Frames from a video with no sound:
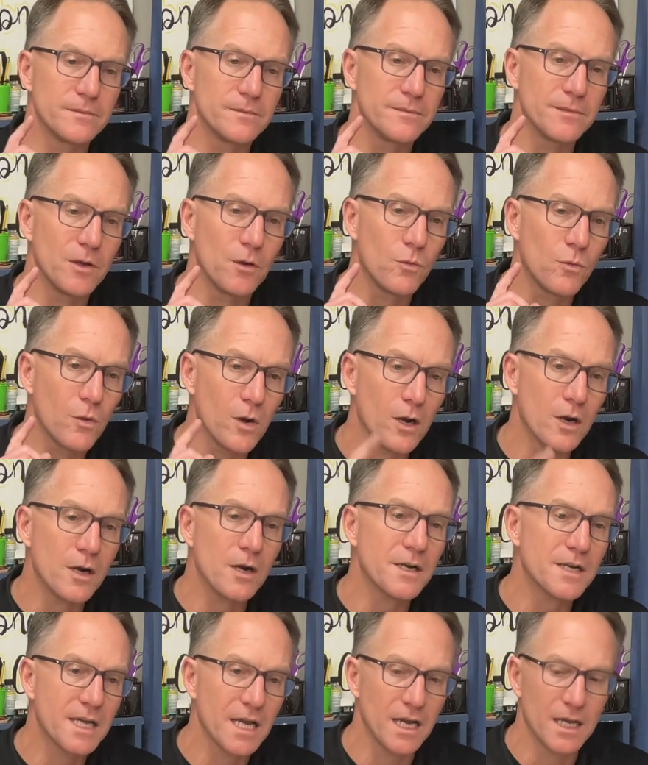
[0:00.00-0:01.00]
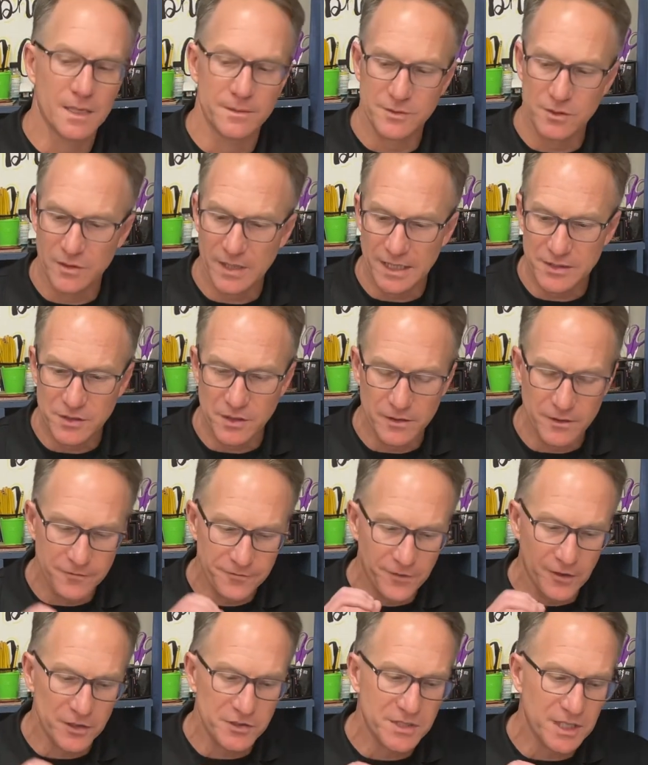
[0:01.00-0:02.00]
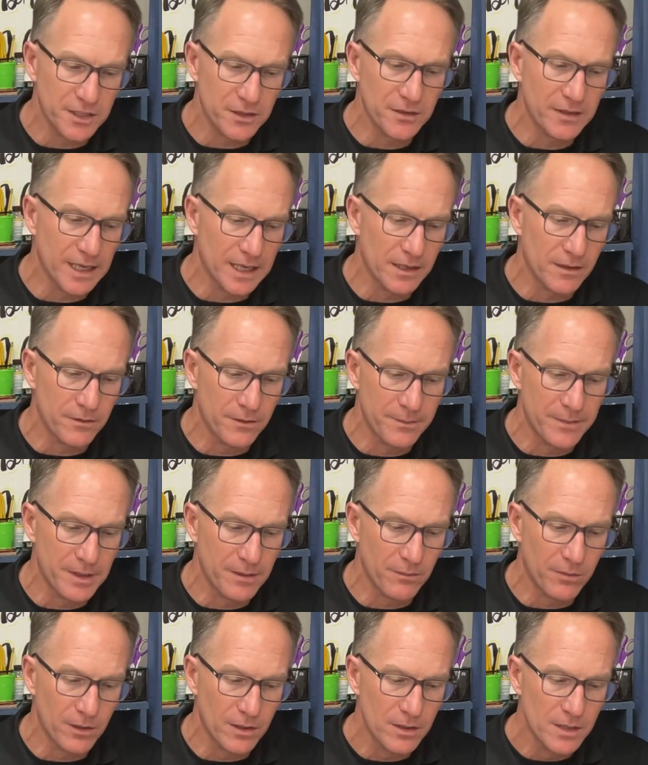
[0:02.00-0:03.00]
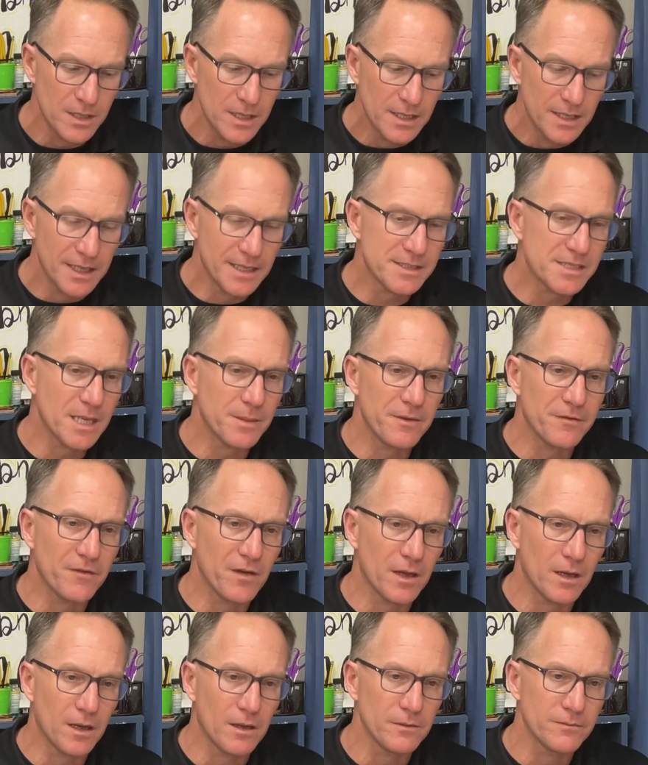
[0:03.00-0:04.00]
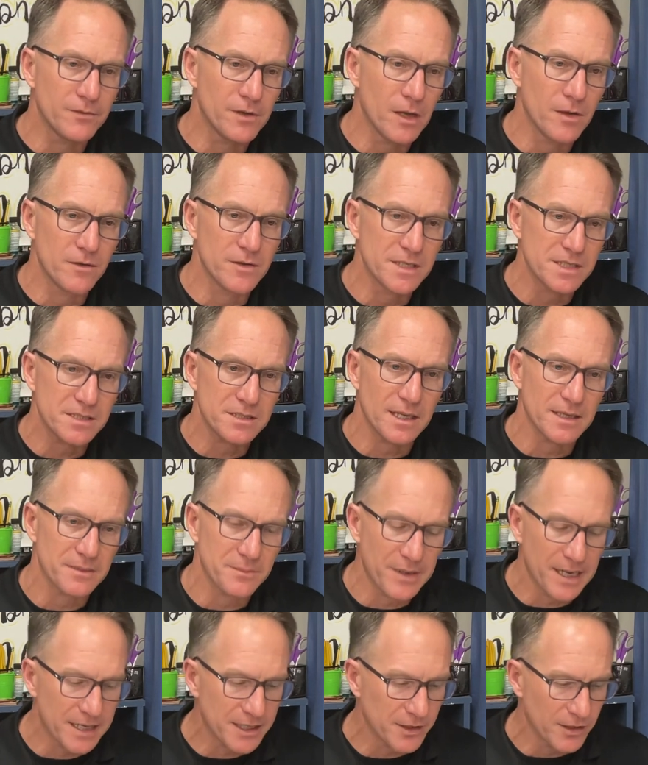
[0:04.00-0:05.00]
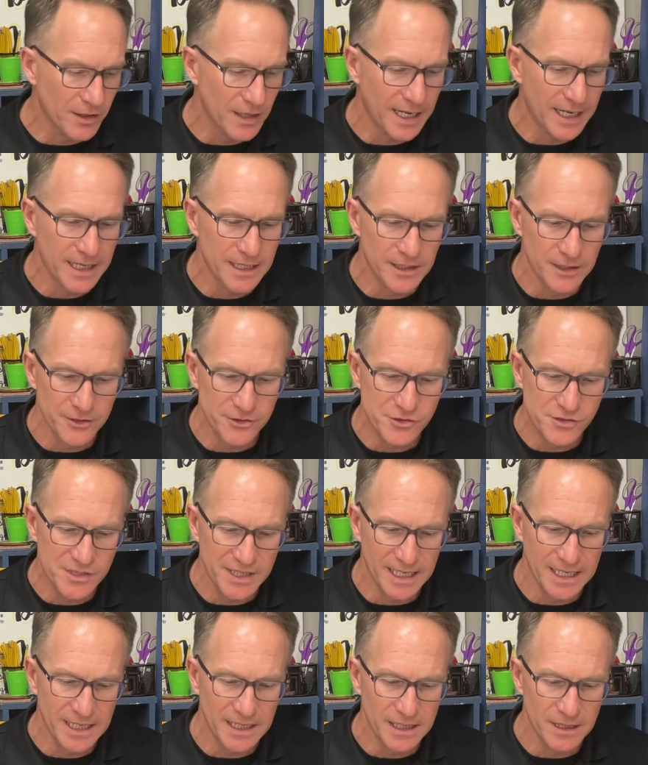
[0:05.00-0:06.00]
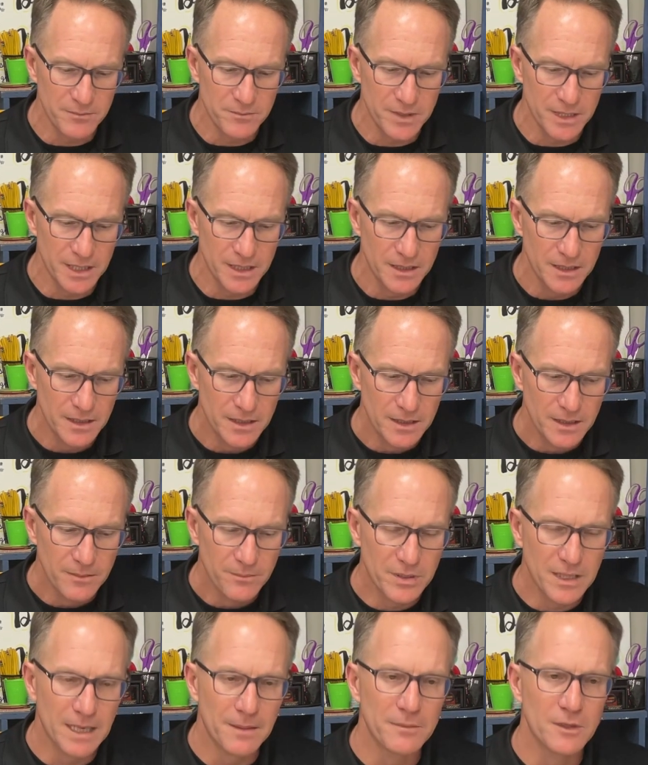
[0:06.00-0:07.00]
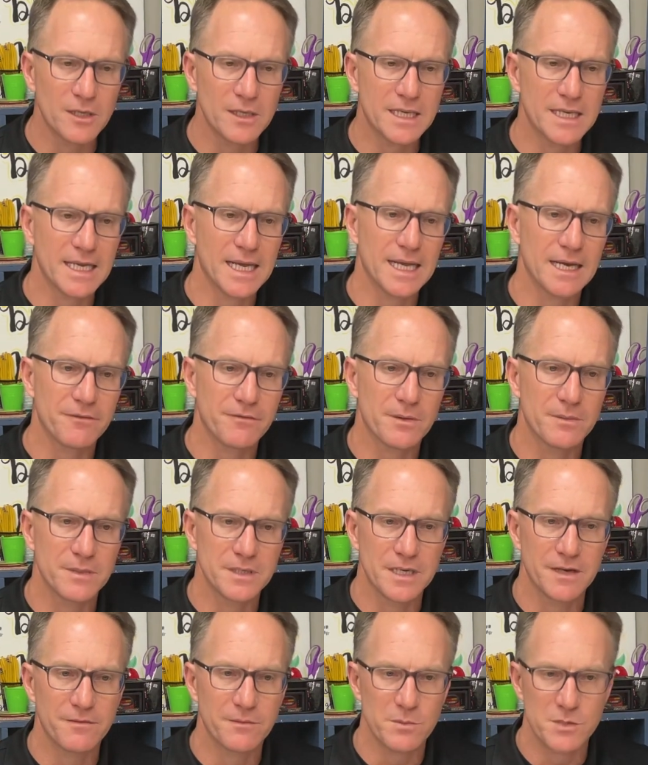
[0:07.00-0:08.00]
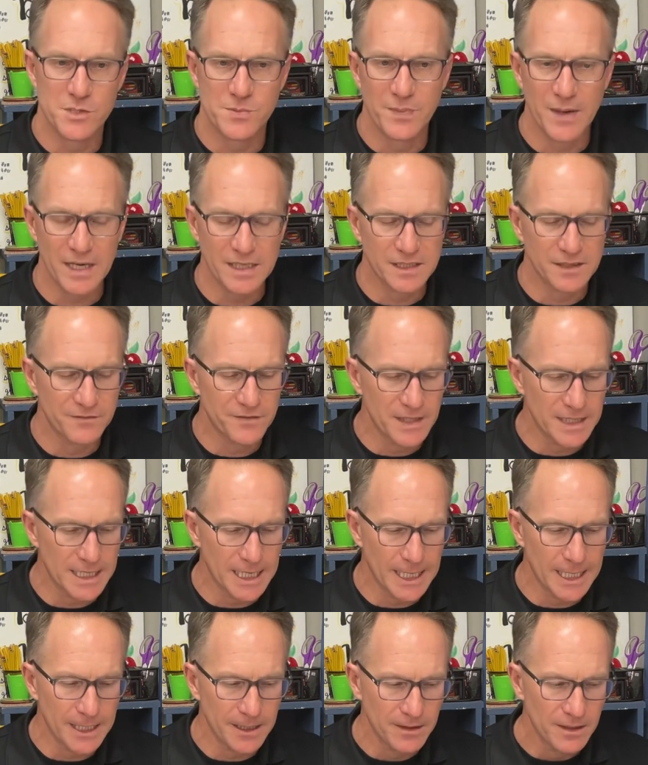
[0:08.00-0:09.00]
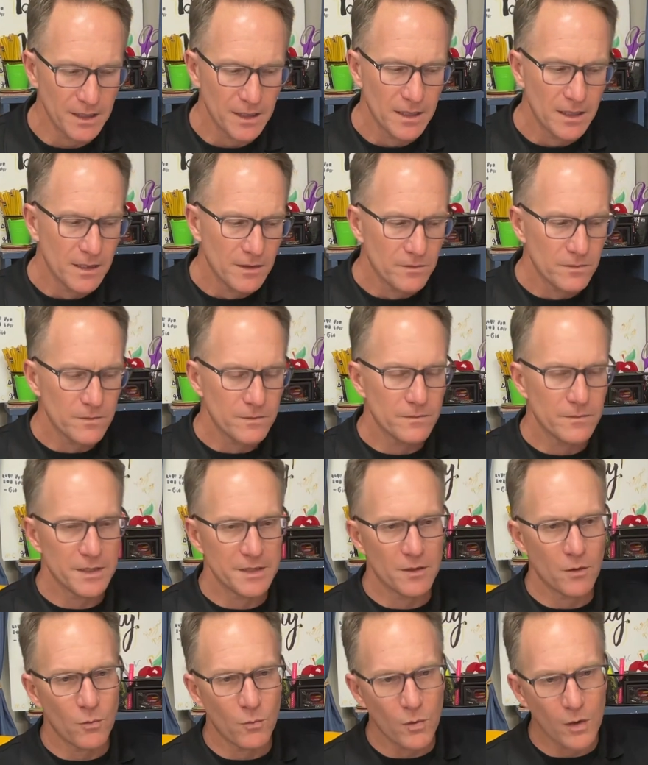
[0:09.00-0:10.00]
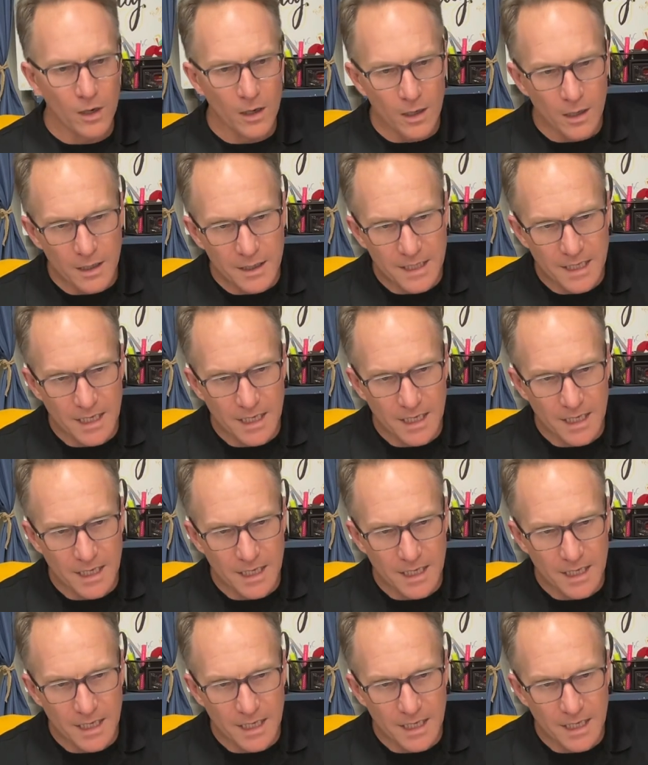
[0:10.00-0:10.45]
The word comes. Okay, so the first thing you got to remember, and some of y'all know this like back of your hand, understand it, but I'm looking at it from a different perspective today. When the word